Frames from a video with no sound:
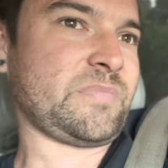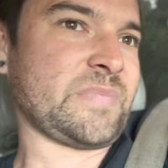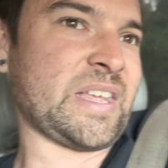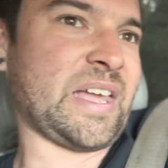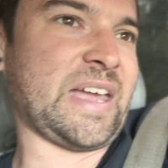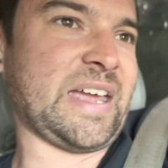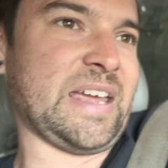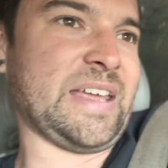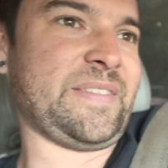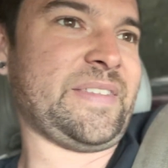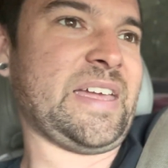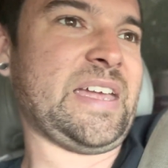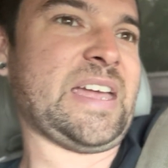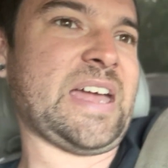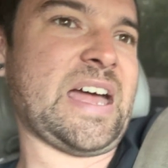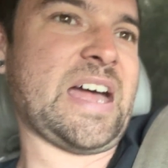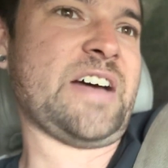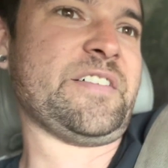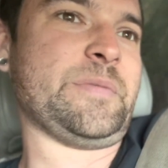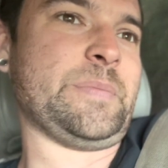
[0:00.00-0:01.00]
and they
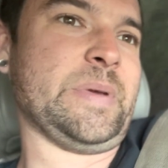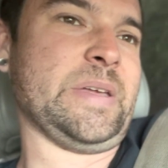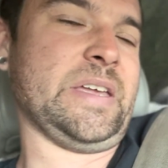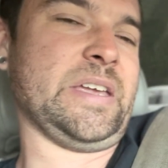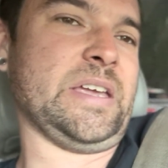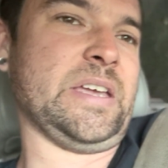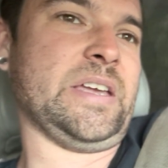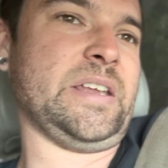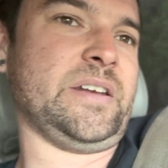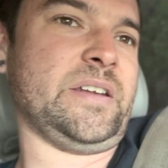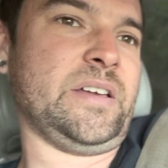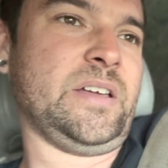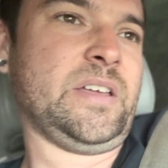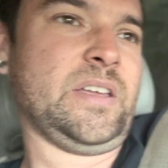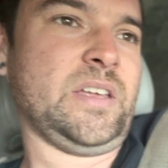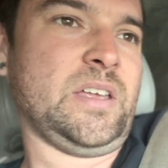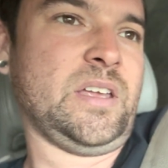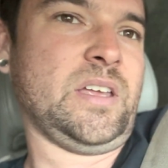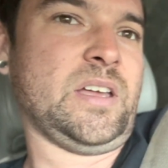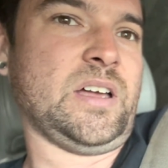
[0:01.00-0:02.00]
have
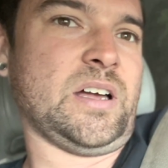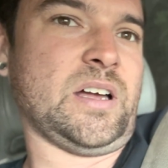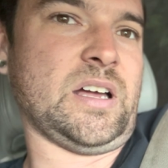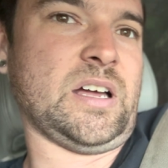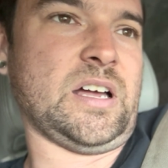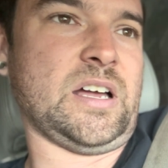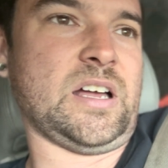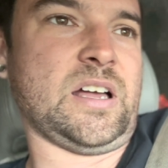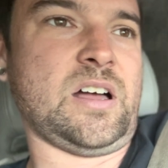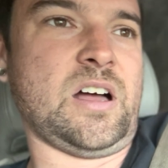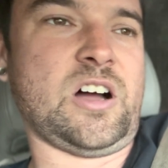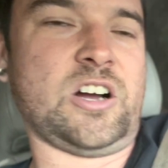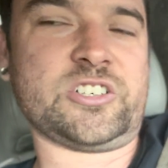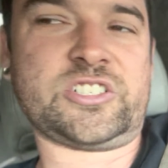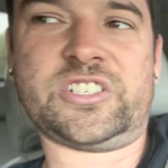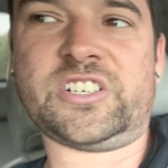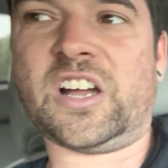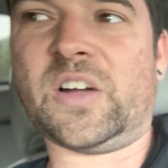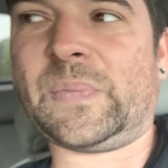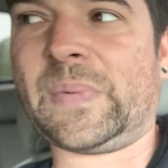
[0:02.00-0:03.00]
been
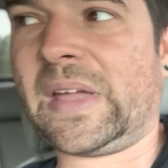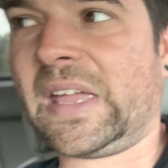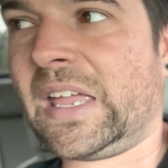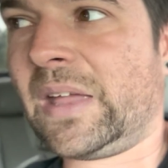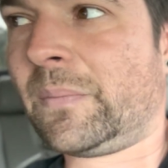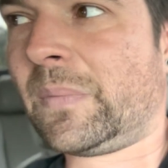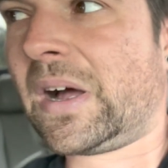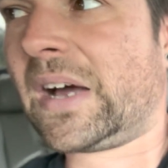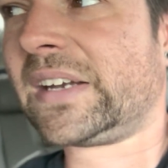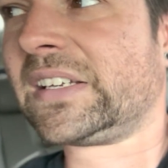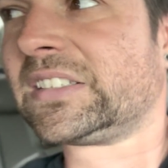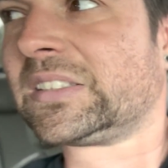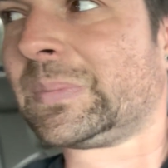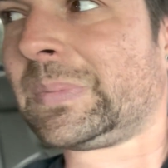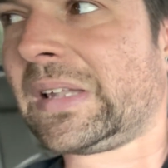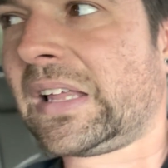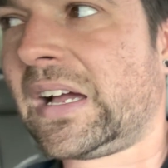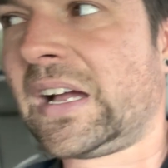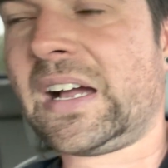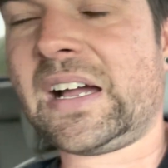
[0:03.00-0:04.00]
auctioning off paint, body
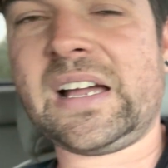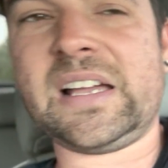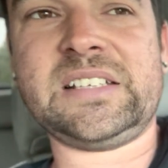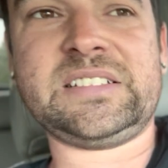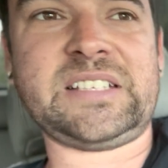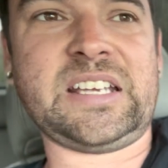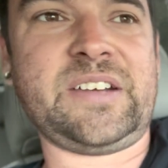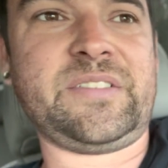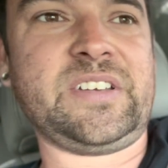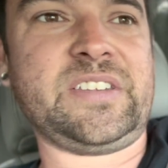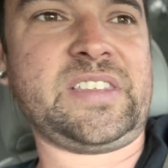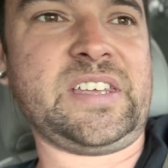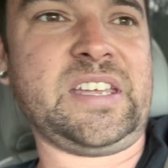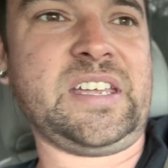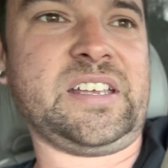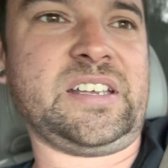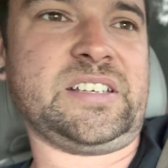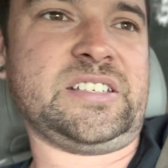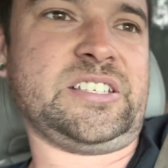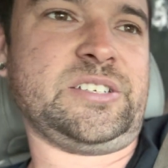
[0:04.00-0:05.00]
supplies,
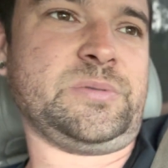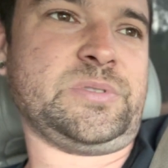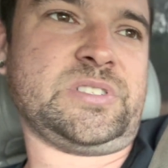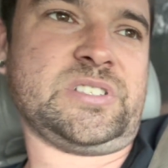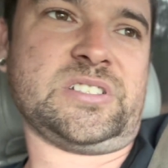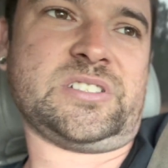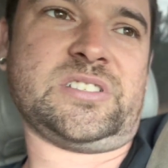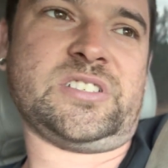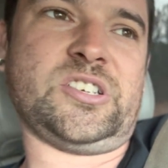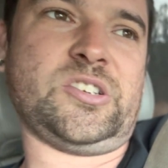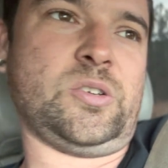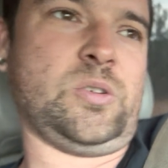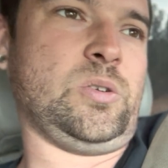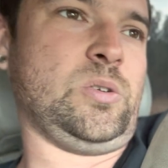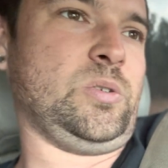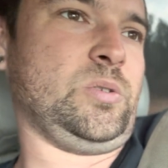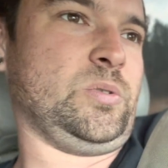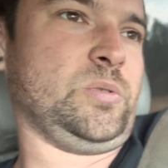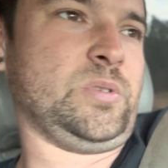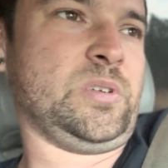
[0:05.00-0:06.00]
everything, because it was this
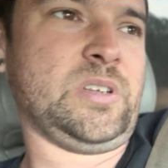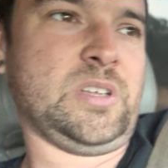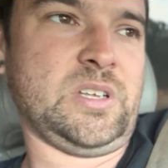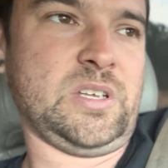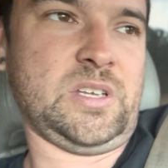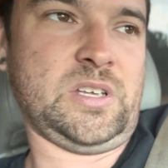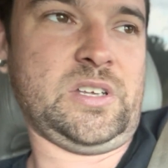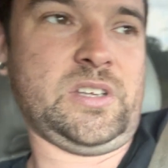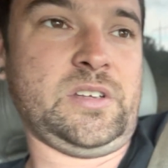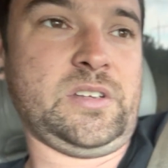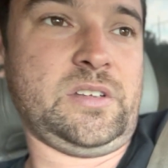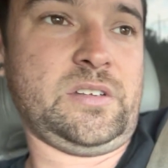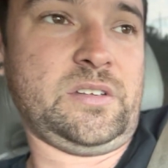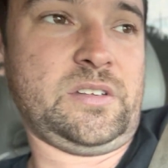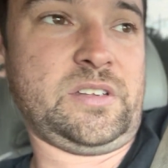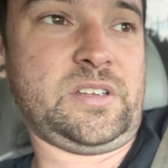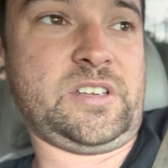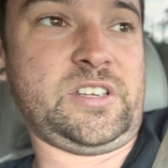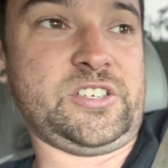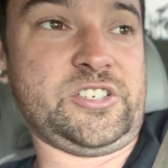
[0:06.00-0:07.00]
little
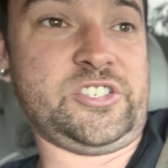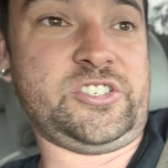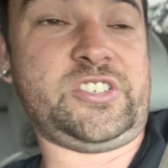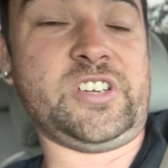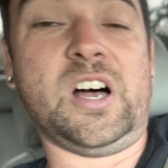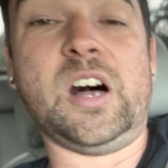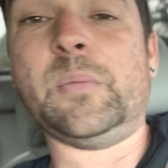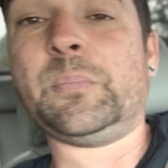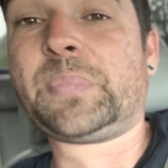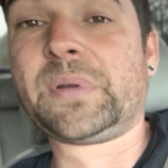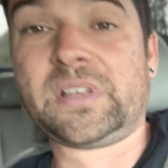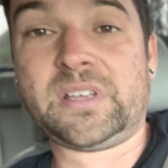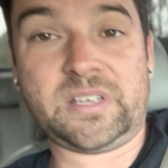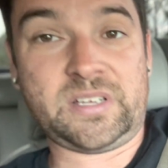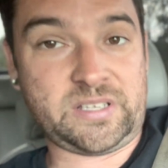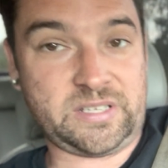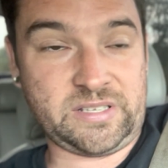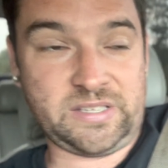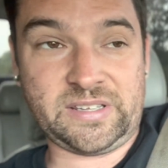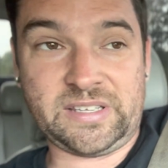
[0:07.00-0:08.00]
dump
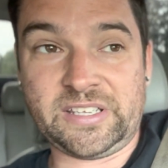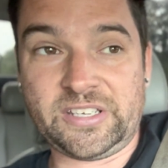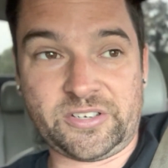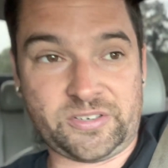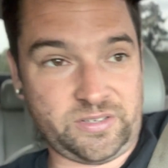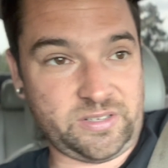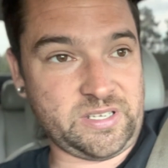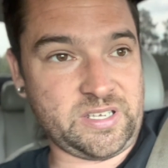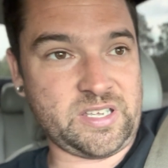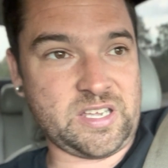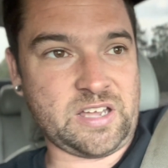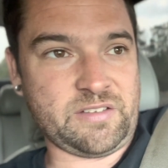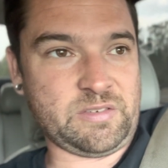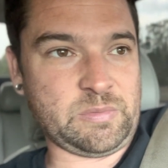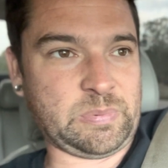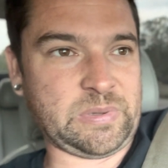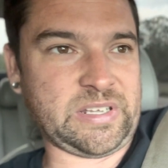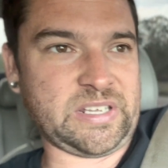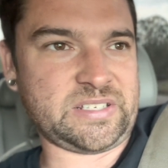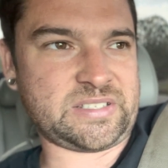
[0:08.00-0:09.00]
literally of a
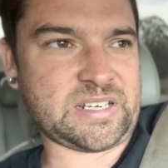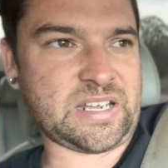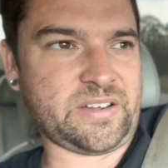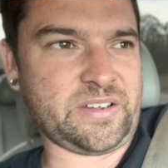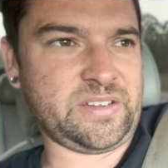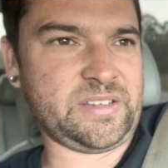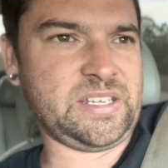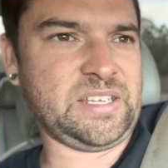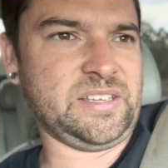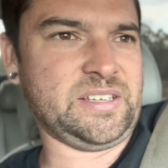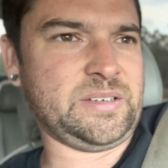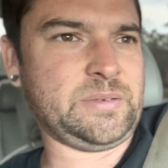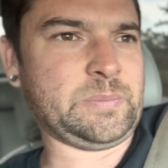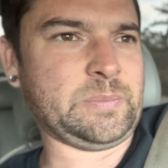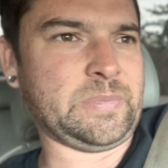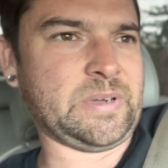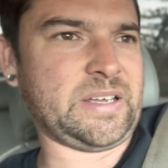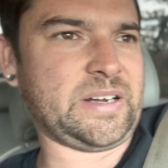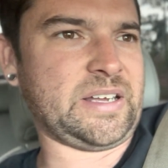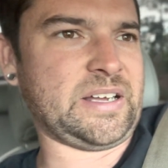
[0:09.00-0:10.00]
place out in Leland.
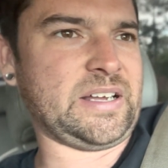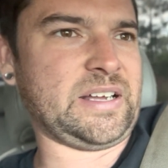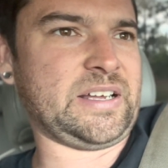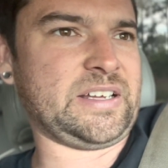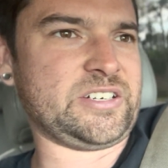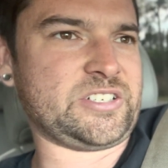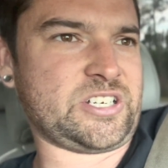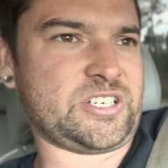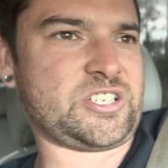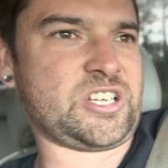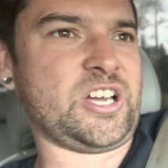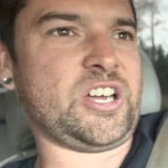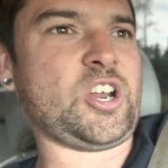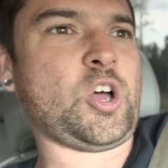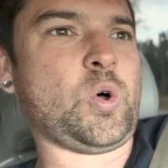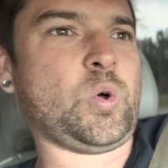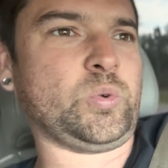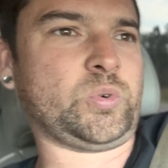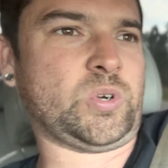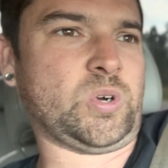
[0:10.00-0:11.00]
But there's a ton of
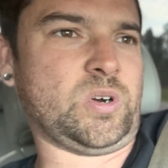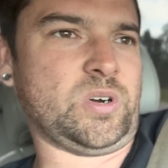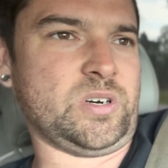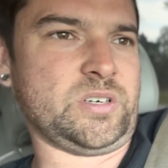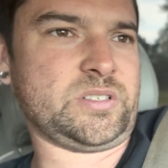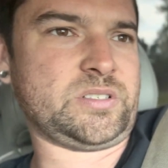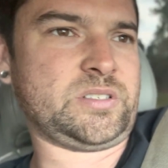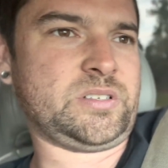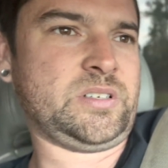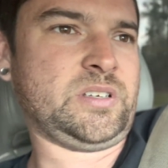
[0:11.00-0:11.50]
old cars.